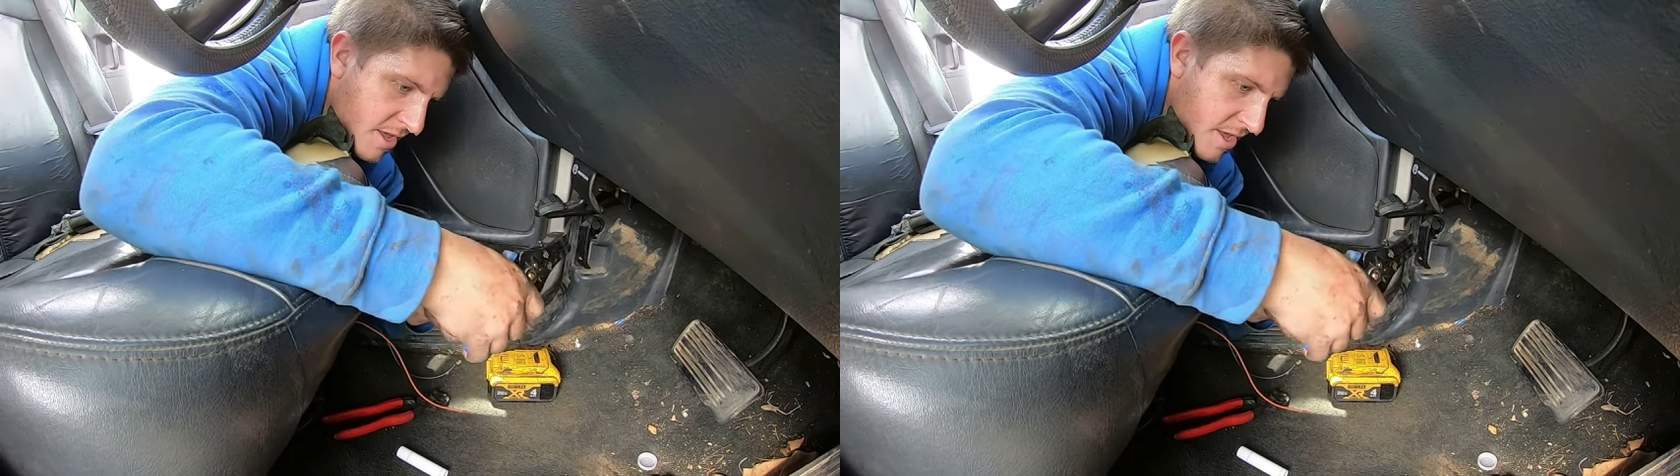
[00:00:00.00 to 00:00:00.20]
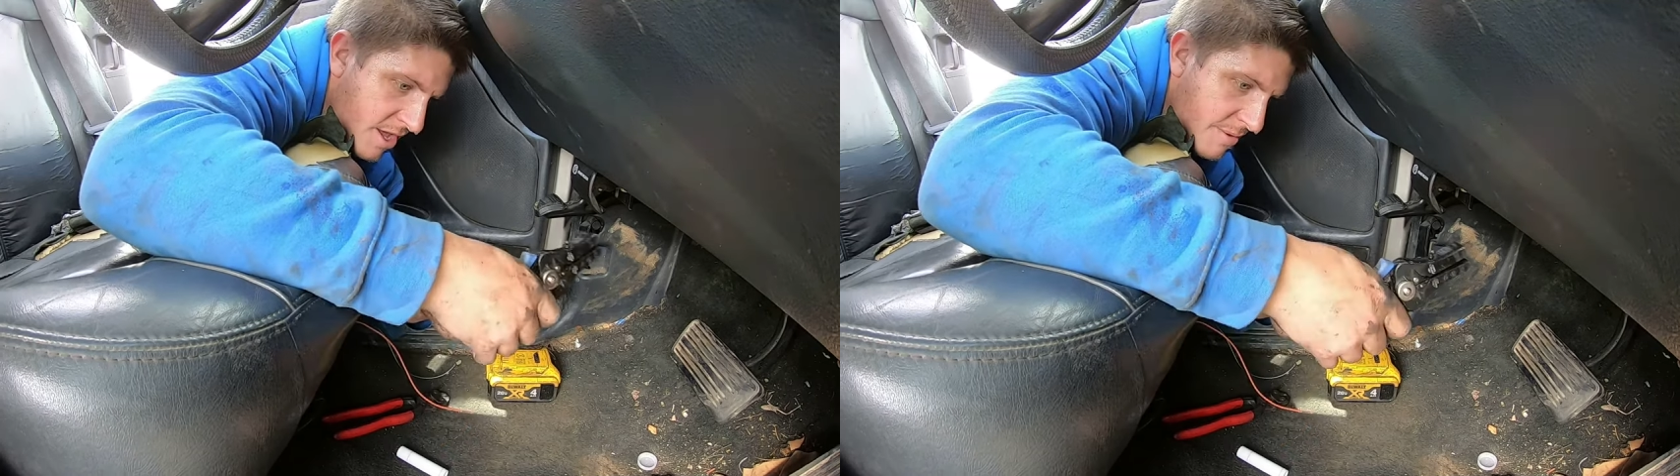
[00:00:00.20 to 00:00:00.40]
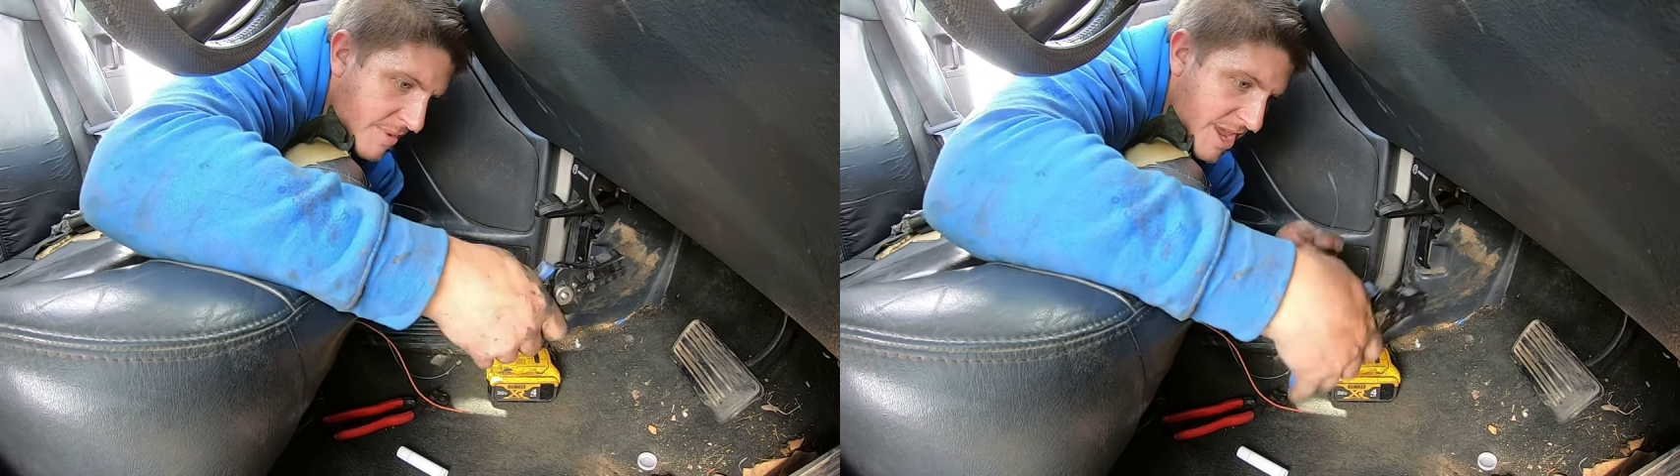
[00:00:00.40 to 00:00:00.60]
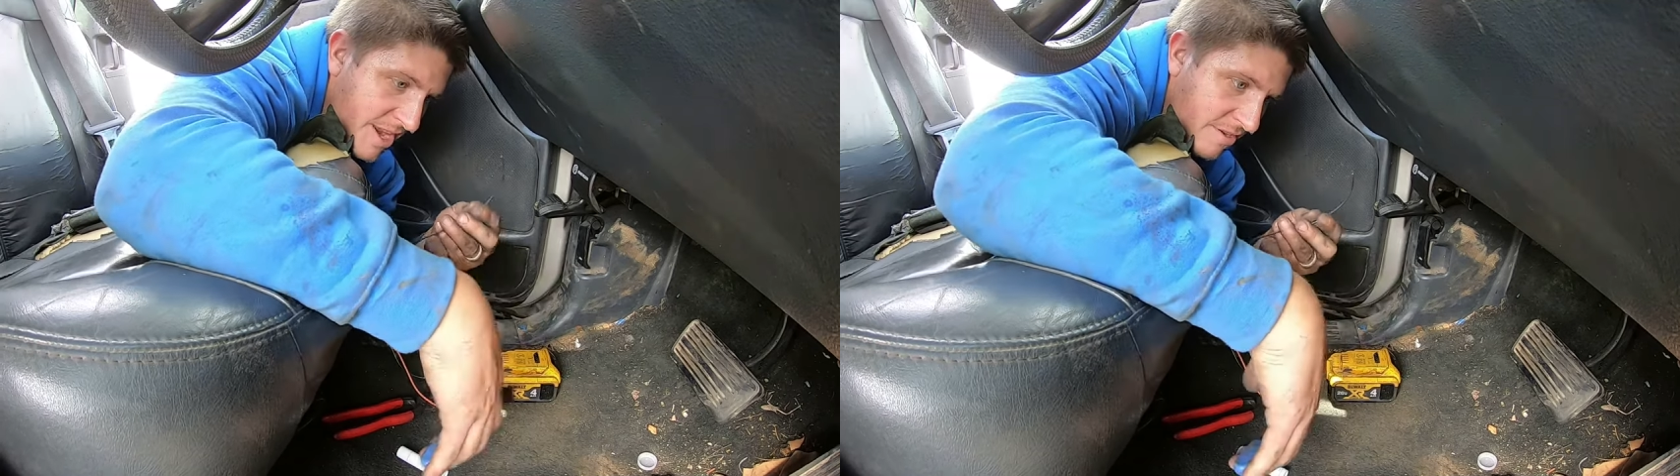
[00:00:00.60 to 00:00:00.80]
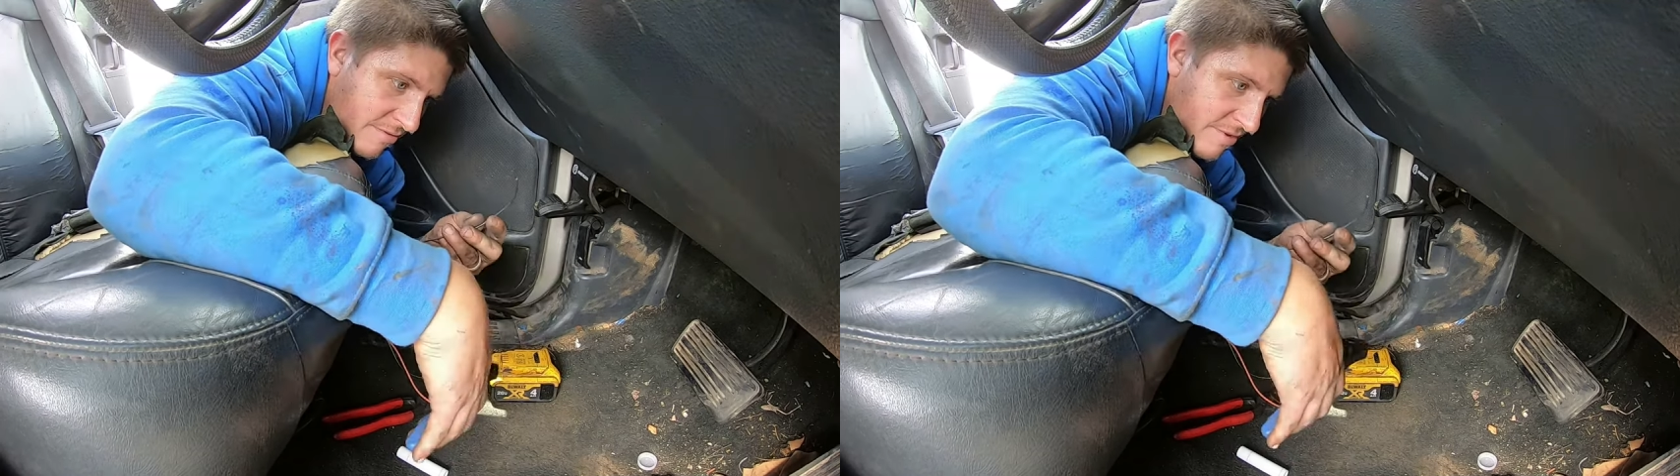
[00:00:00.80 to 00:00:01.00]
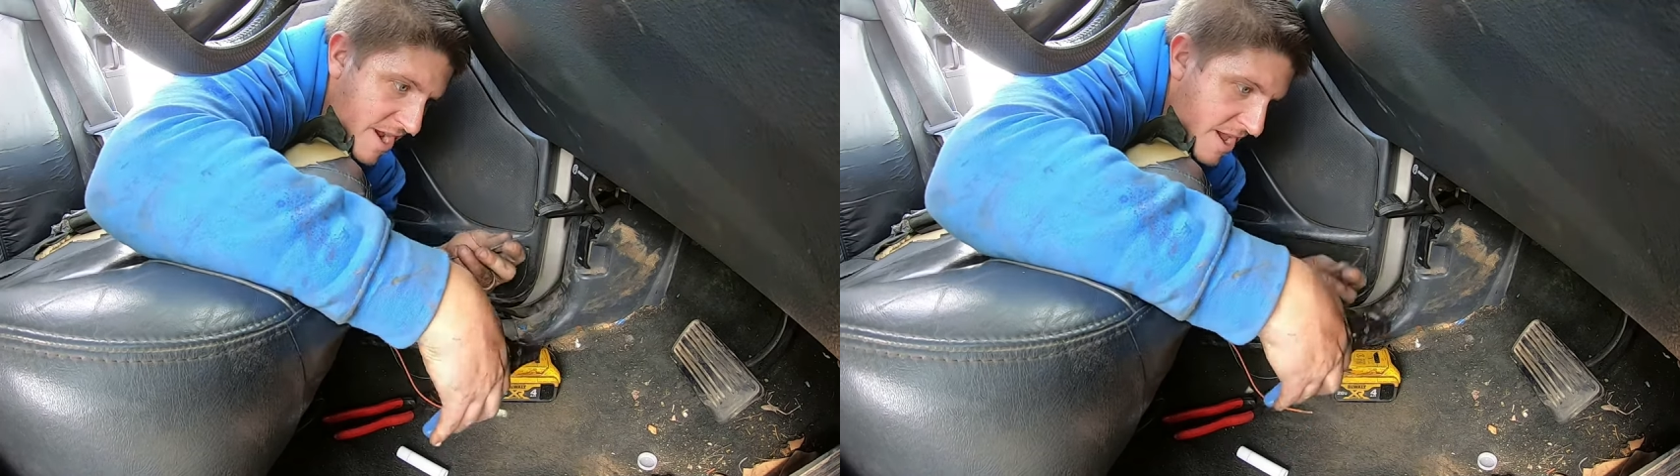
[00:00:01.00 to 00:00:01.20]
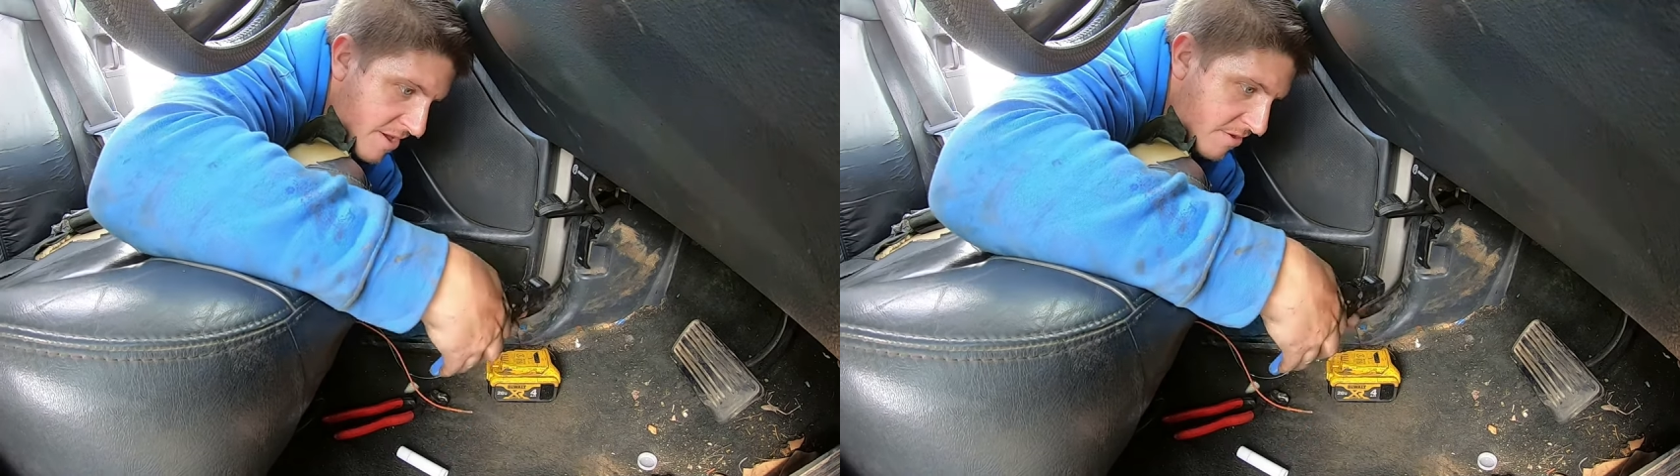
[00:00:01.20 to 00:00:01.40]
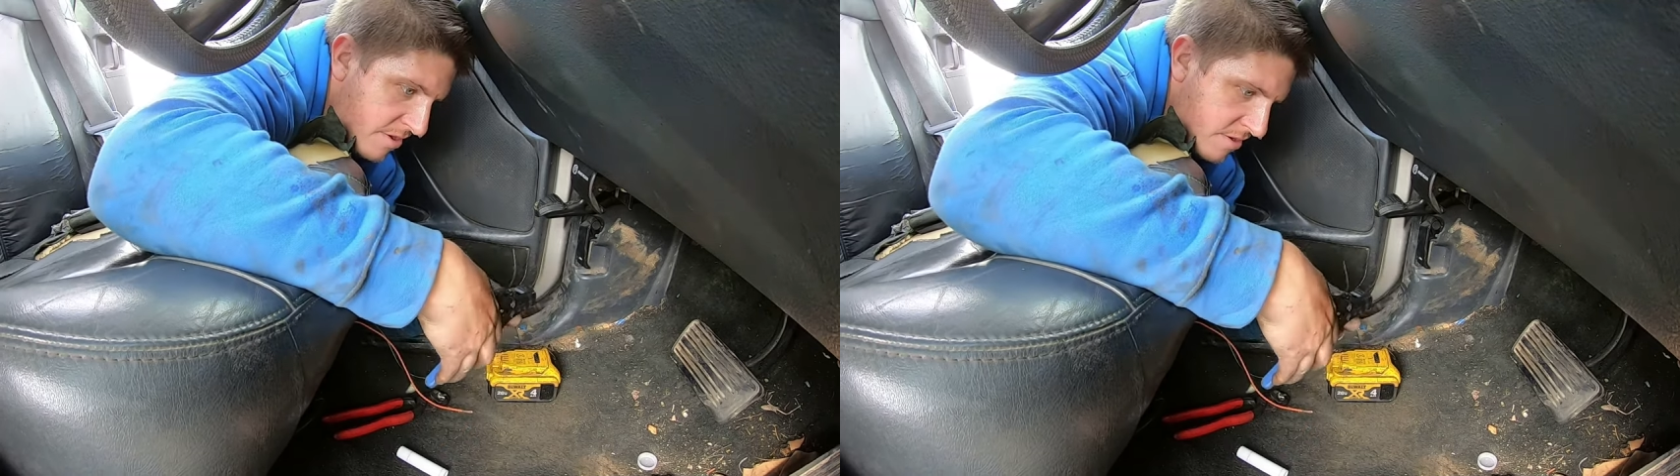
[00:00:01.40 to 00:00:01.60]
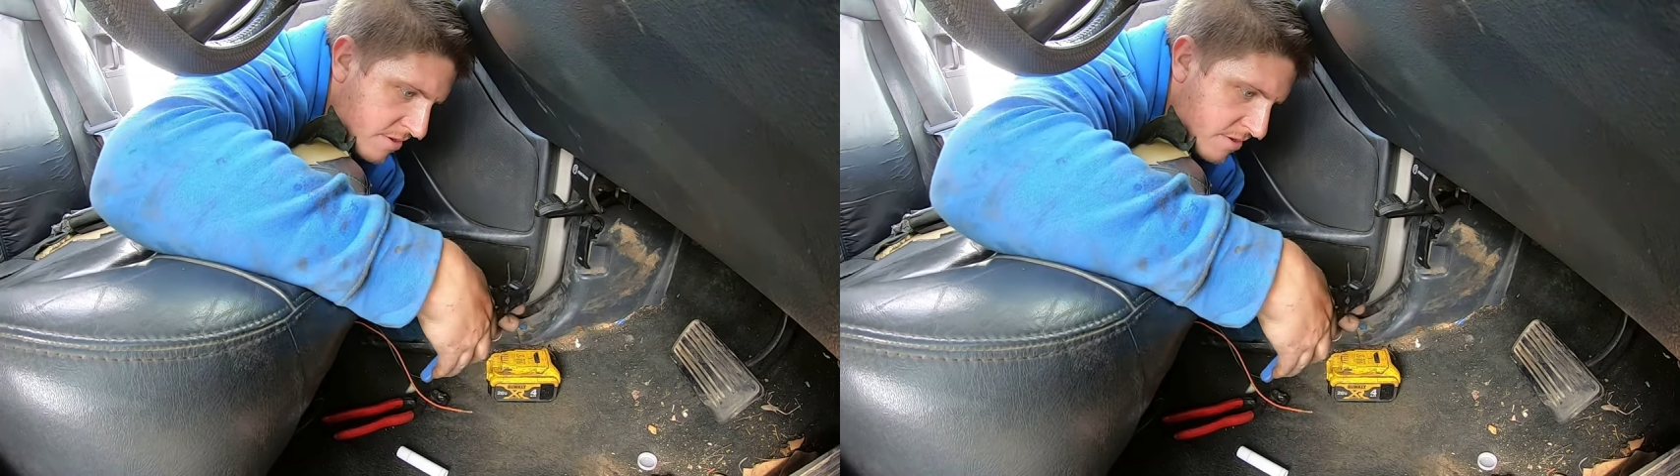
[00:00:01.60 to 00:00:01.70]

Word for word: and a main ground,